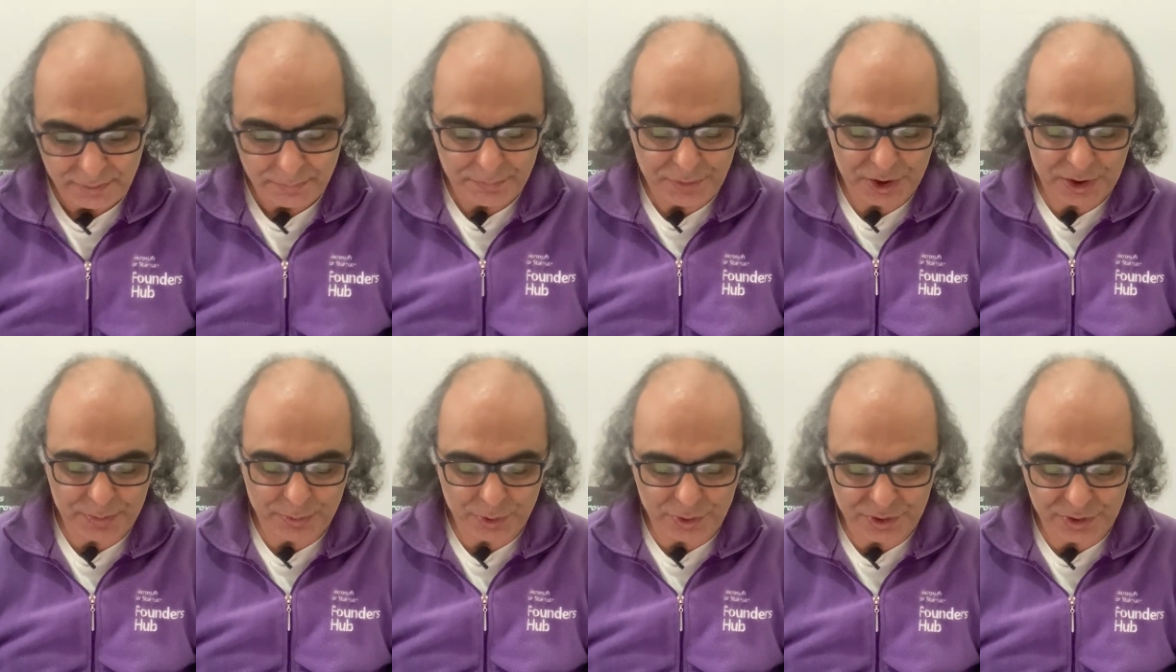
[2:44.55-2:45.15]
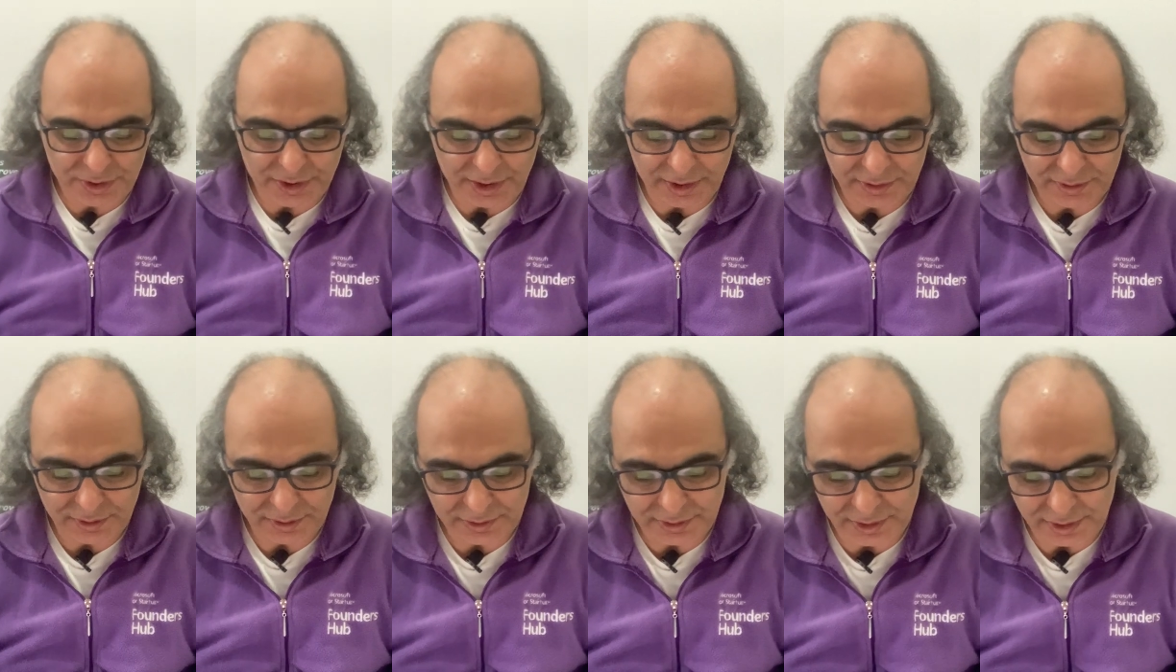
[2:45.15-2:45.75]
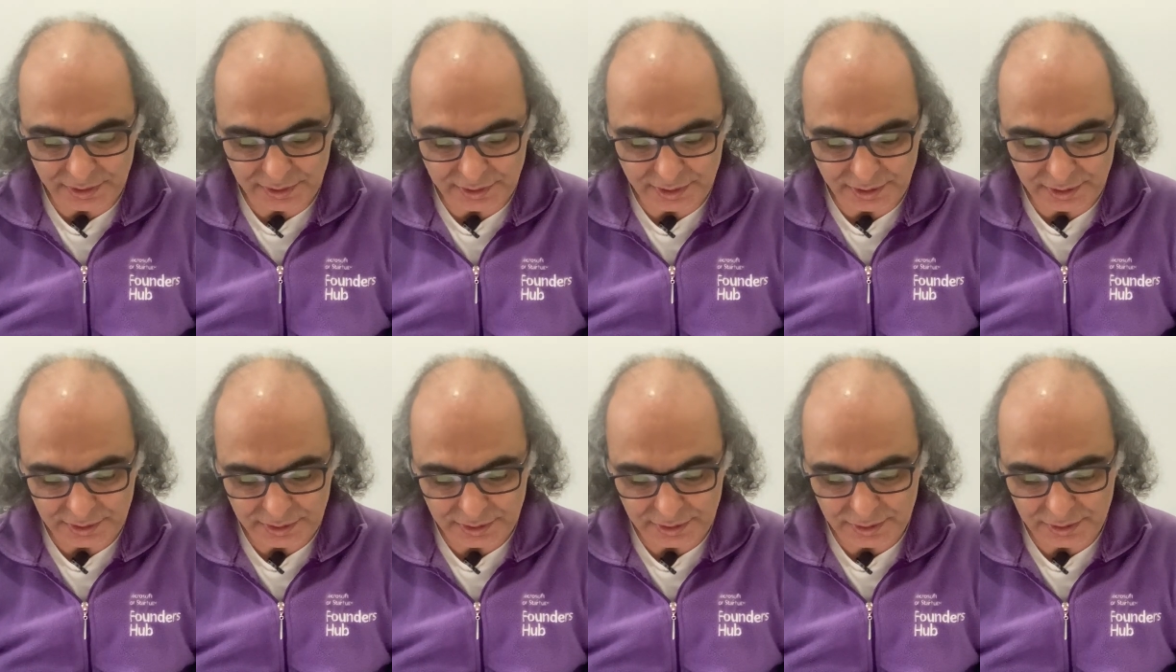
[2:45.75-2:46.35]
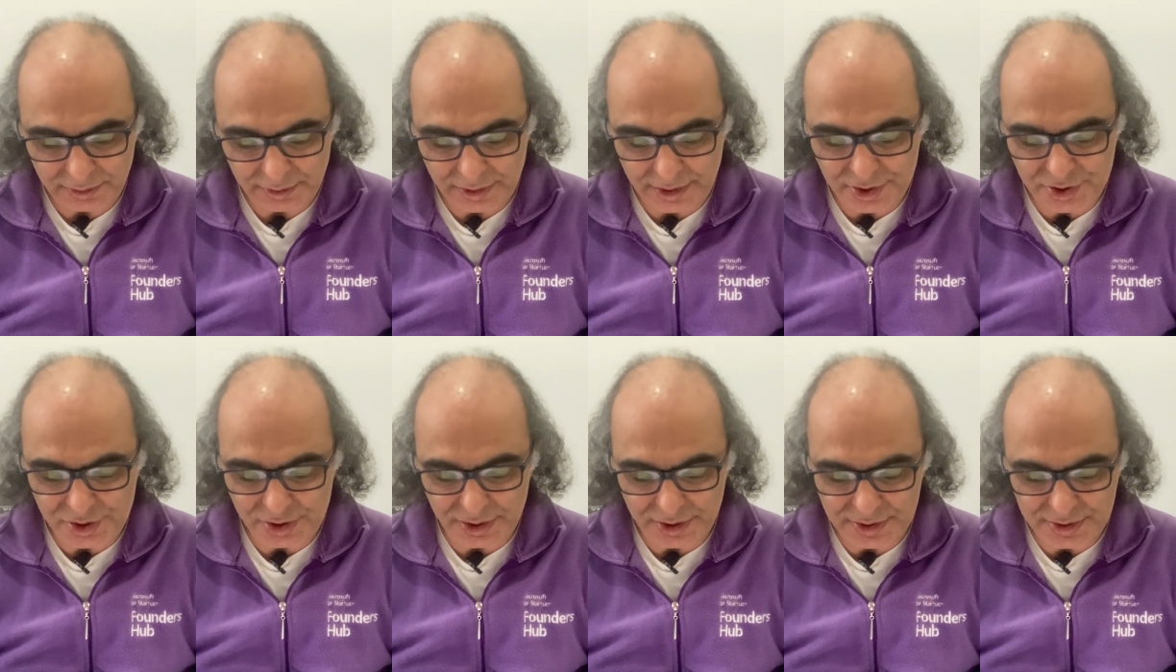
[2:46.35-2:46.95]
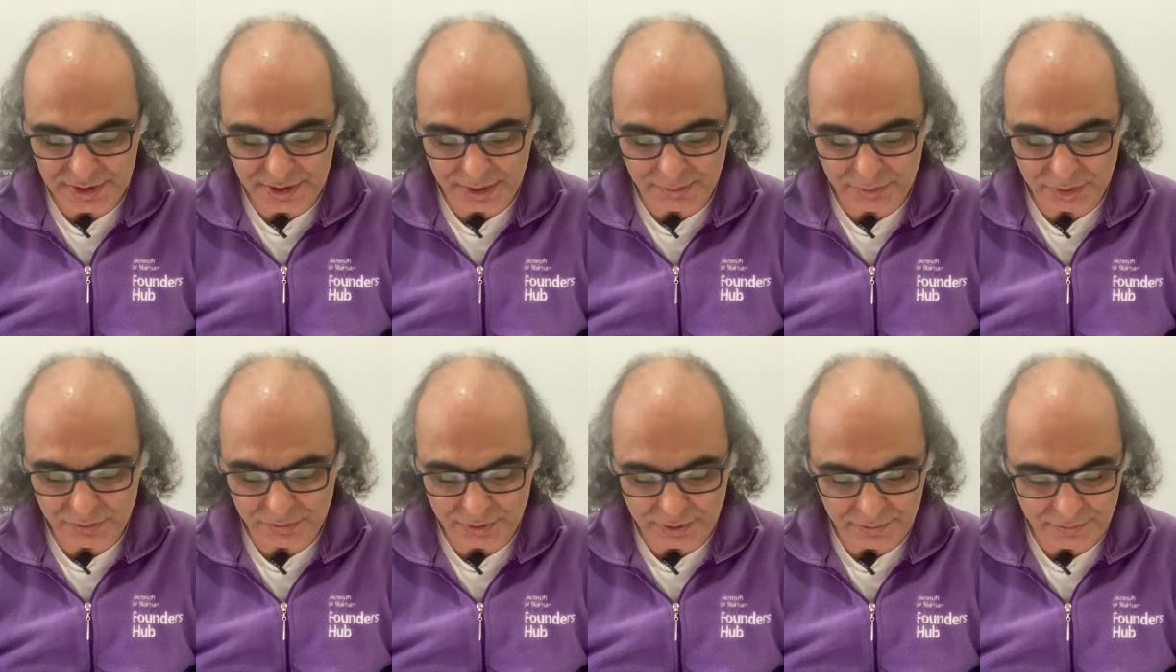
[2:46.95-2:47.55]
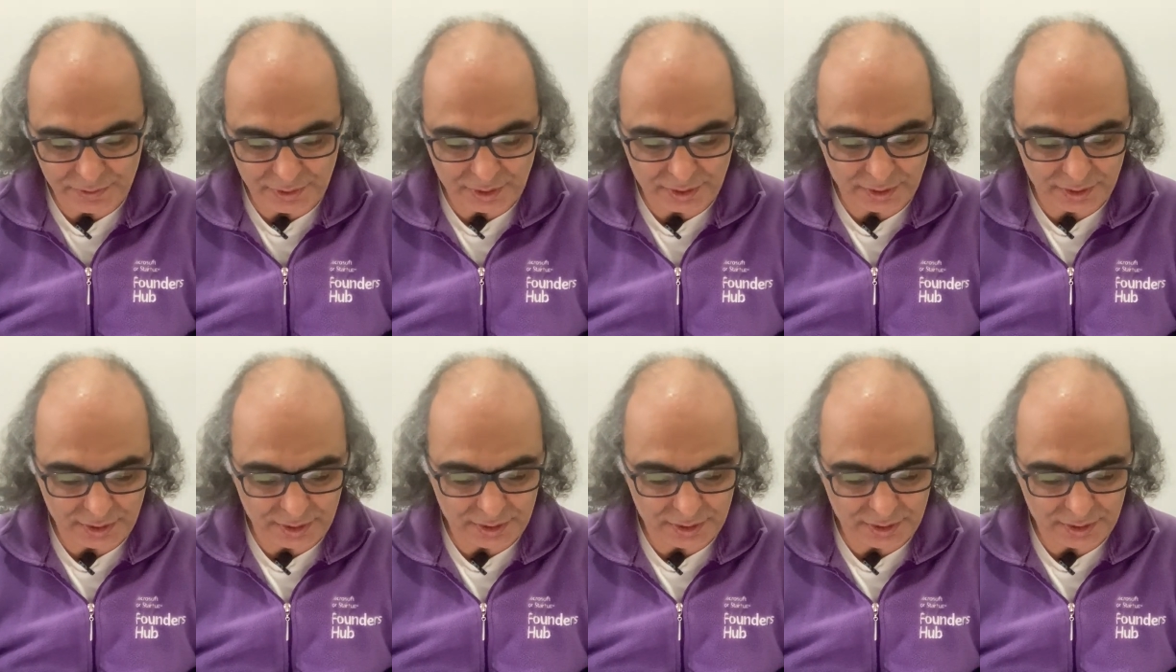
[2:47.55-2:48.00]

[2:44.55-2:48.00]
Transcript: PitchBook's data tell that Asia is number one with